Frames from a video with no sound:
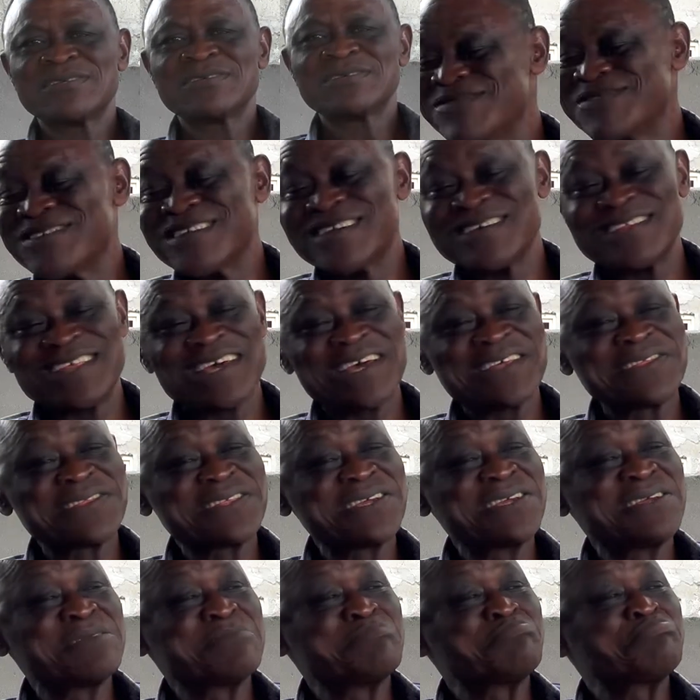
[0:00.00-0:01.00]
If you hear that
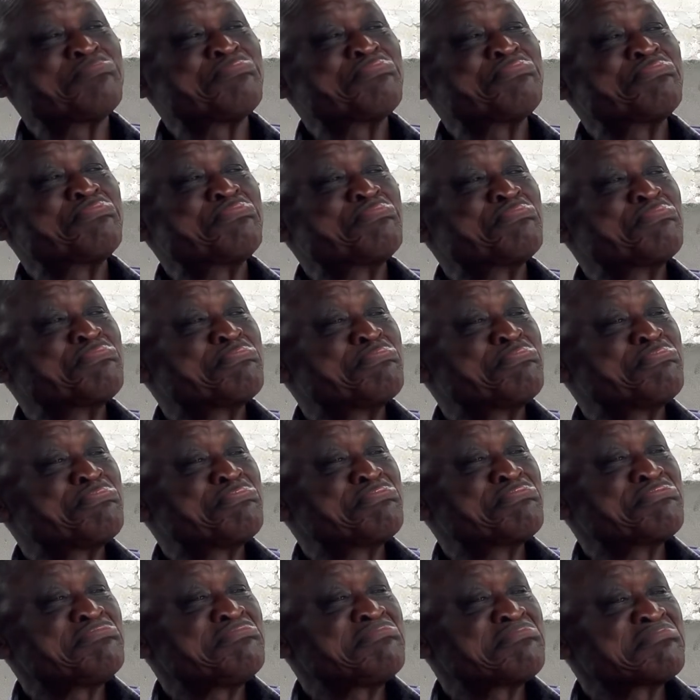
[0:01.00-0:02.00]
theme,
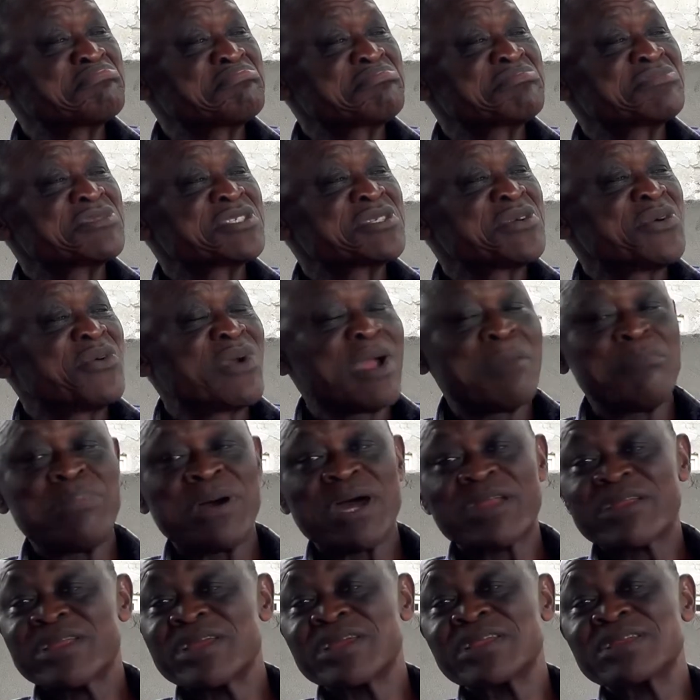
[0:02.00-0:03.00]
we are
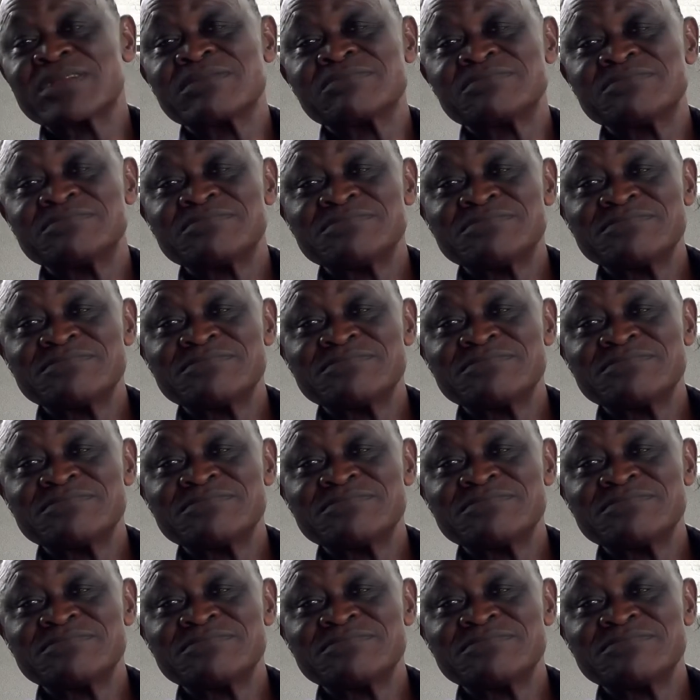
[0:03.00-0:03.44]
parrying.